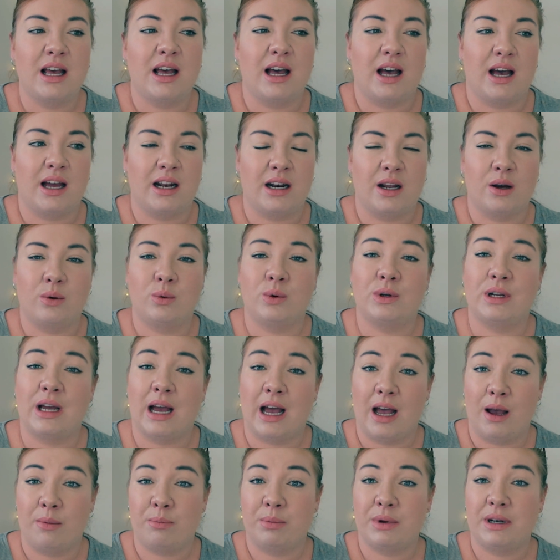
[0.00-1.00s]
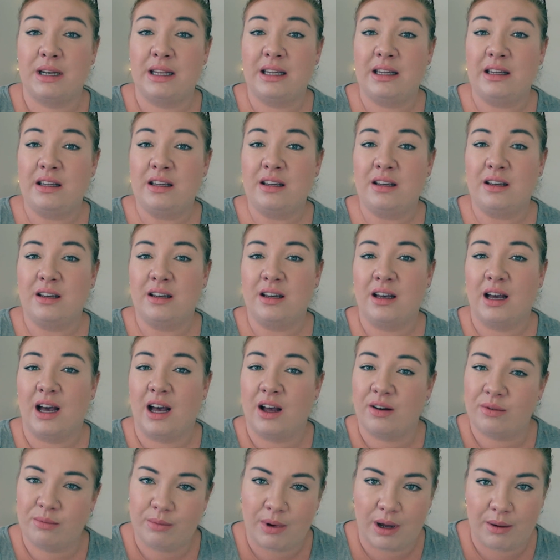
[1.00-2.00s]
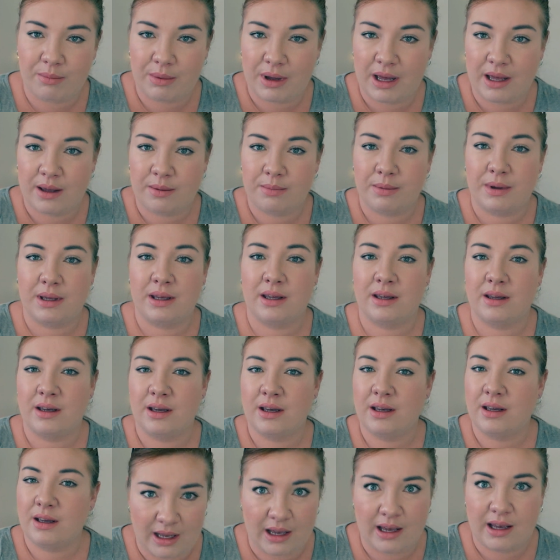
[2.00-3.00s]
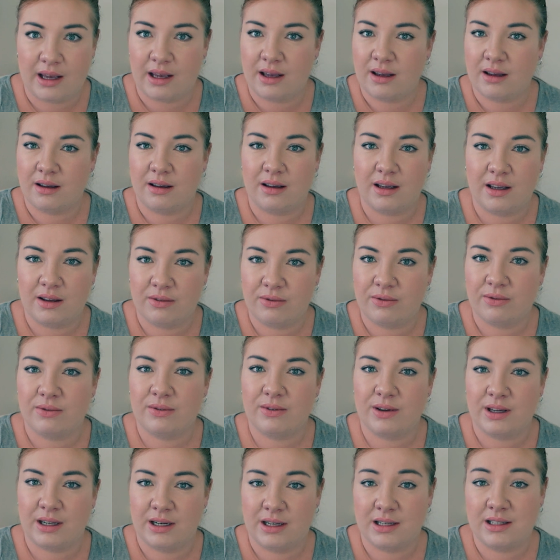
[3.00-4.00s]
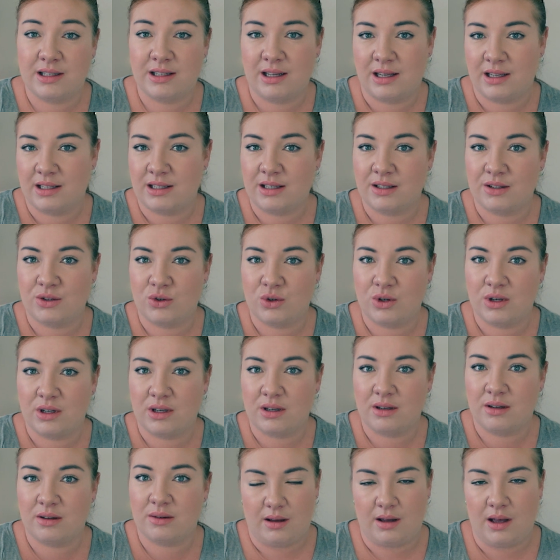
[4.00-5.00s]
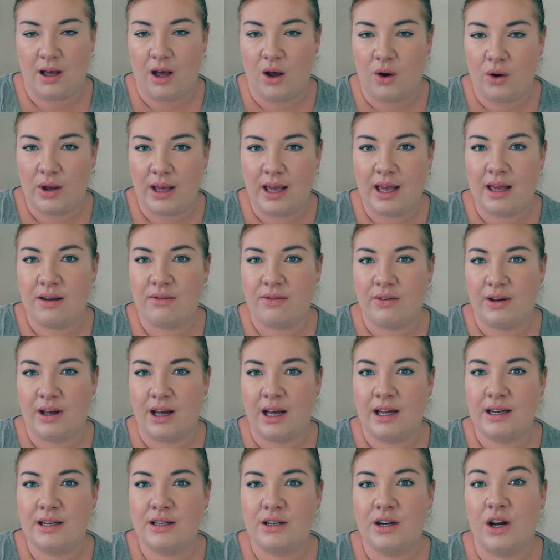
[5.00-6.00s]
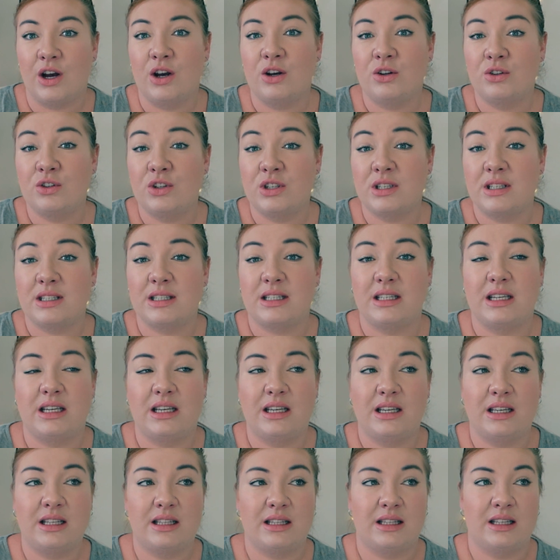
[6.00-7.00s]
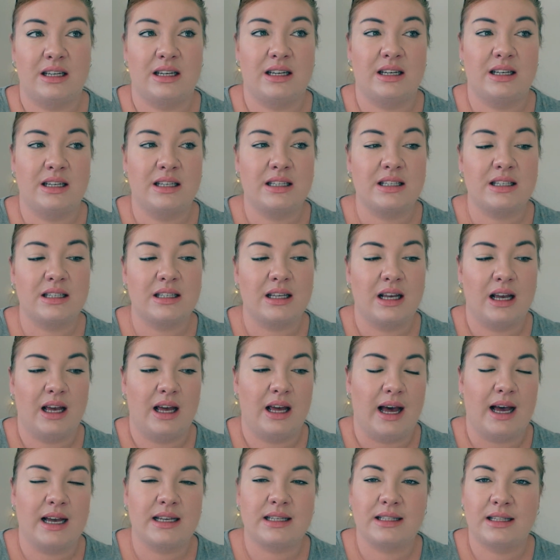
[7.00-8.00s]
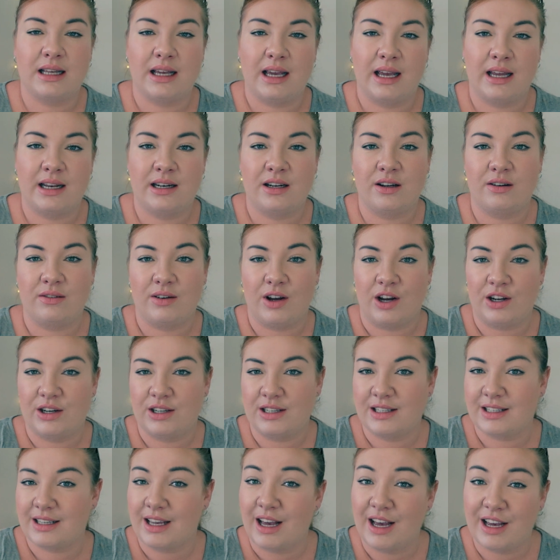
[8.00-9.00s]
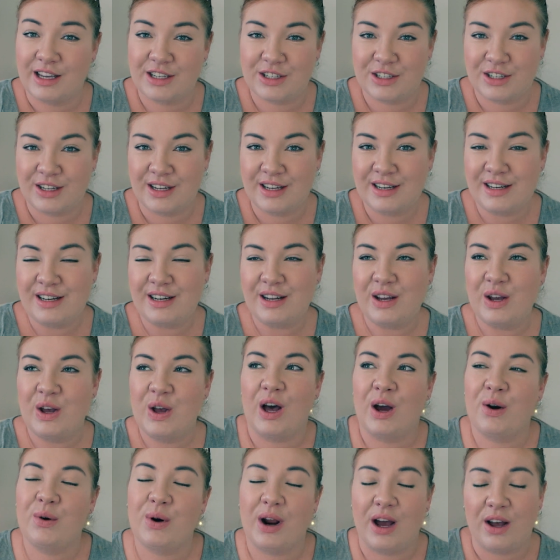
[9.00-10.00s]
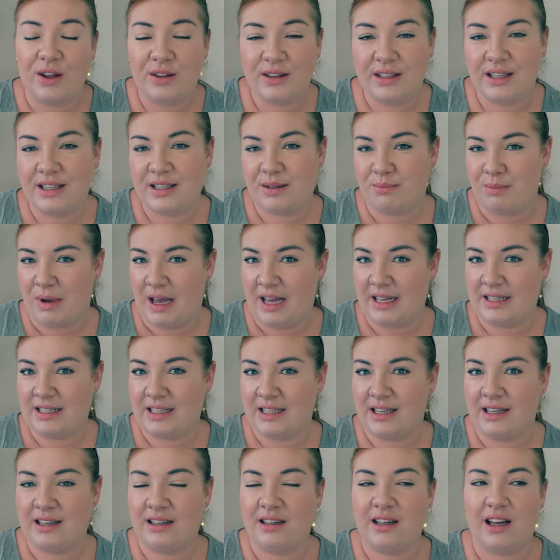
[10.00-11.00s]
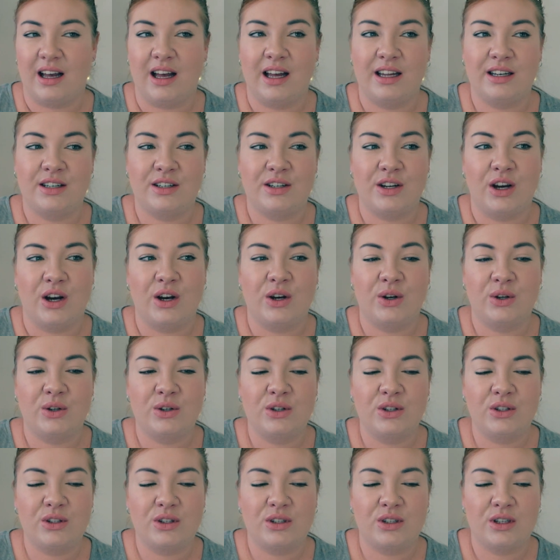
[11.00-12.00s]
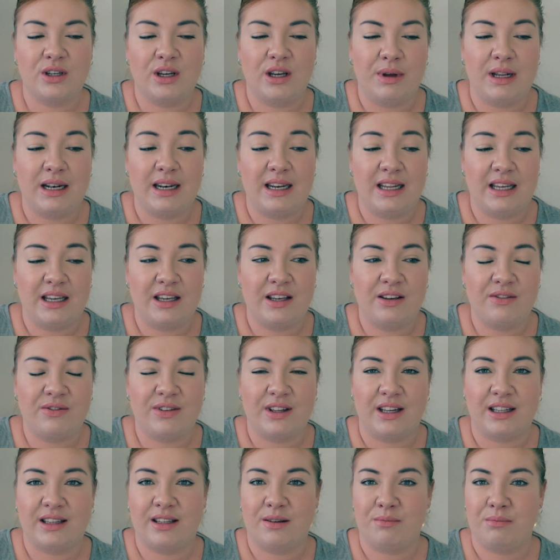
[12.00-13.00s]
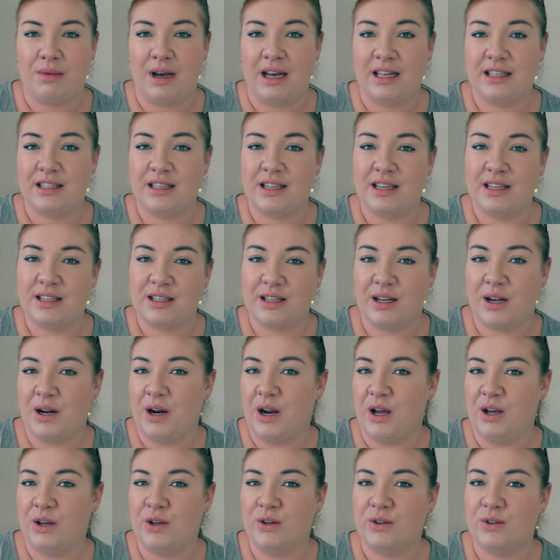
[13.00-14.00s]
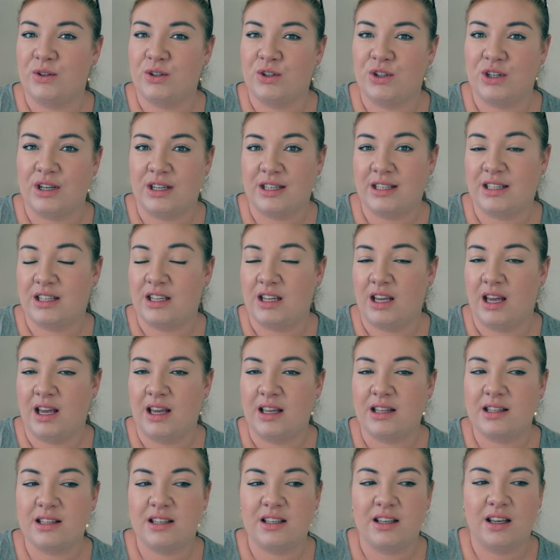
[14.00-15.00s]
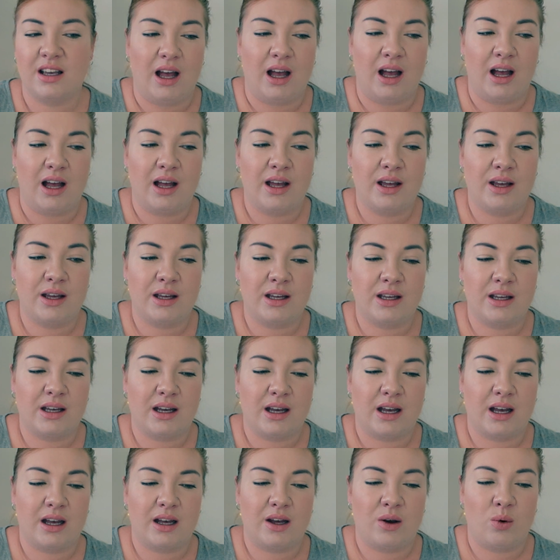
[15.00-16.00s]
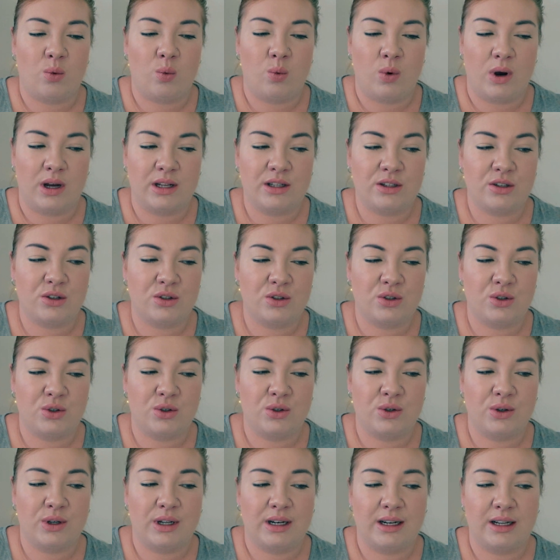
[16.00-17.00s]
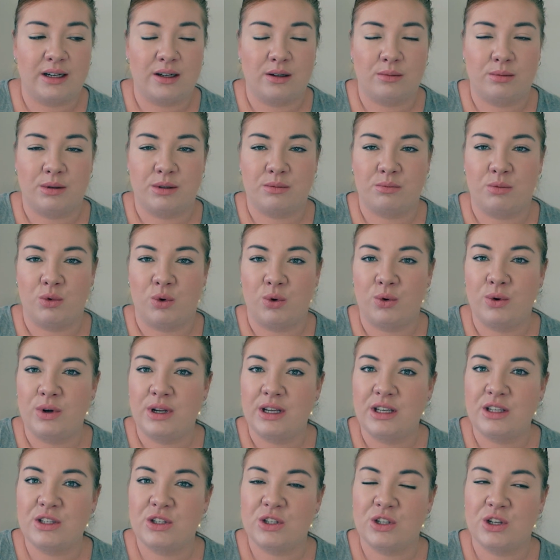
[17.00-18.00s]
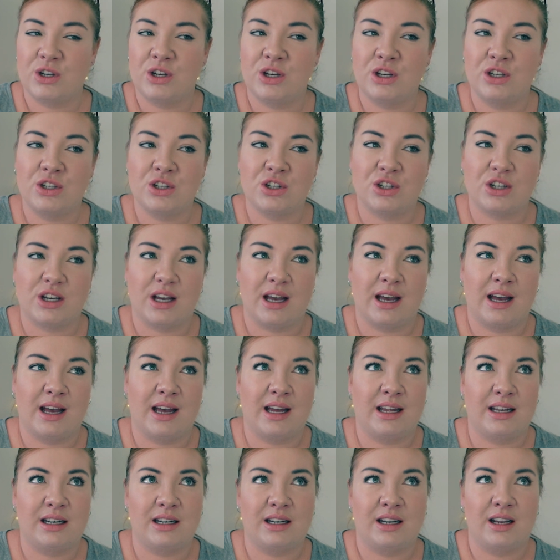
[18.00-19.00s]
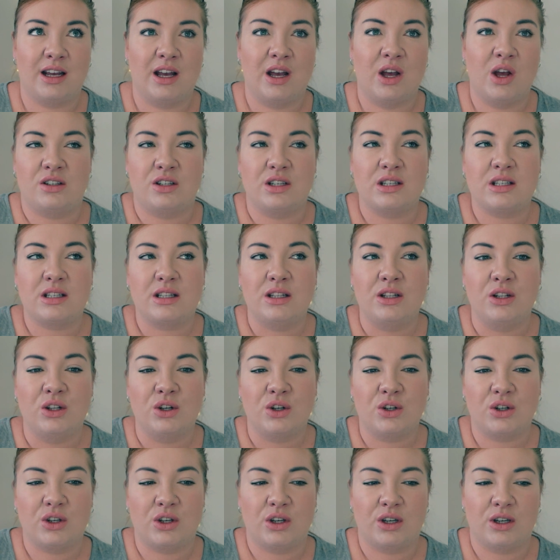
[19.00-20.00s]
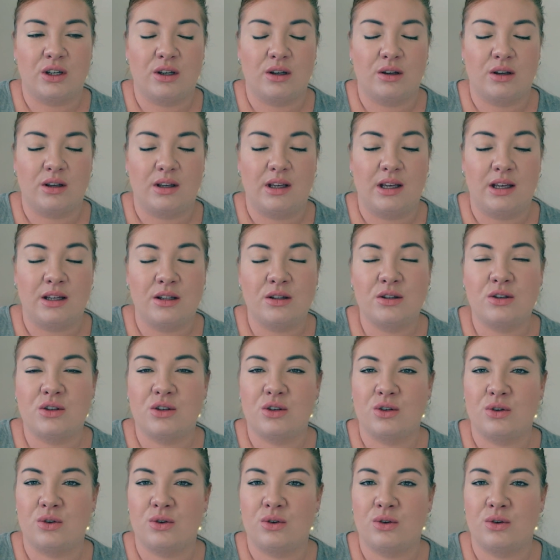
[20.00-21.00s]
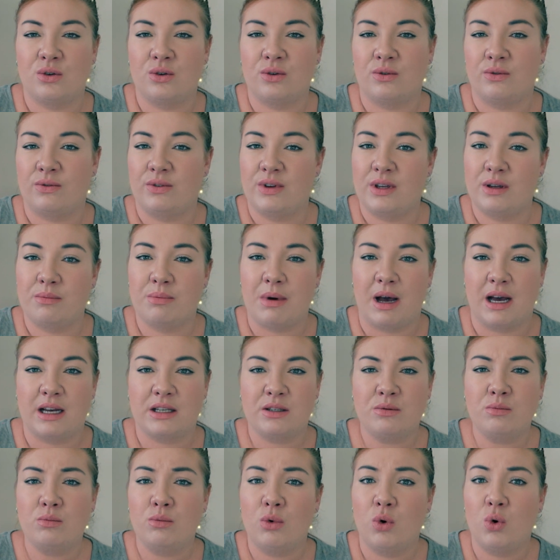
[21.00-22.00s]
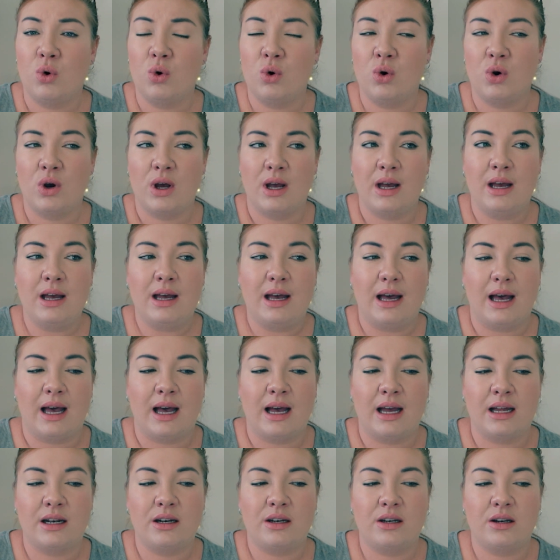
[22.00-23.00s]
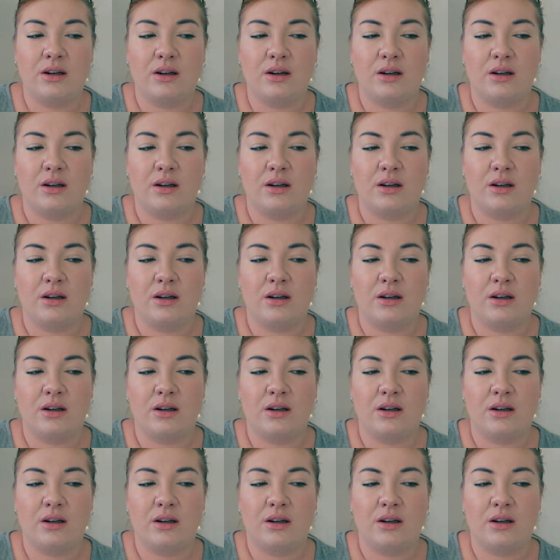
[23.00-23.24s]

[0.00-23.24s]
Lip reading: and I would happily have my baby there if it is necessary. However, I don't see this as the end of our discussion around this matter. I don't believe that the matter is closed just yet. I want to do a little bit more research and just look into VBACs more, and